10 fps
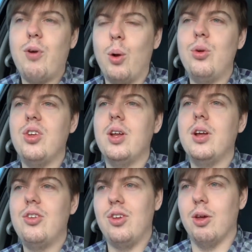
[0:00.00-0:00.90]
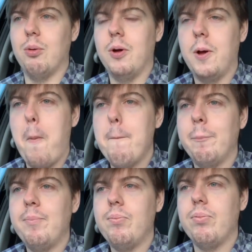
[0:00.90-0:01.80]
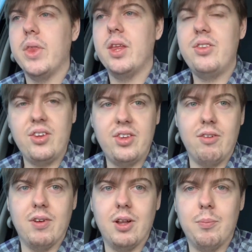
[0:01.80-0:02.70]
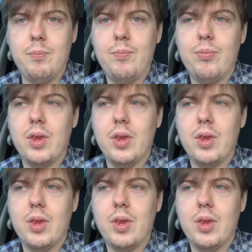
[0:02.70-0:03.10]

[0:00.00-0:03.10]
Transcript: Frozen 2. Disney film.